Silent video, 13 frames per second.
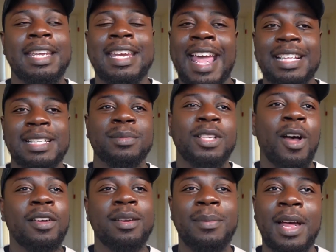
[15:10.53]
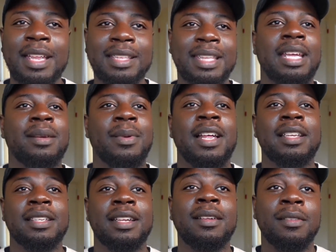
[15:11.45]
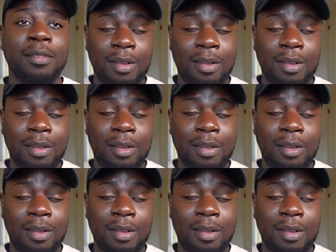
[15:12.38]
And as I'm talking about it and thinking about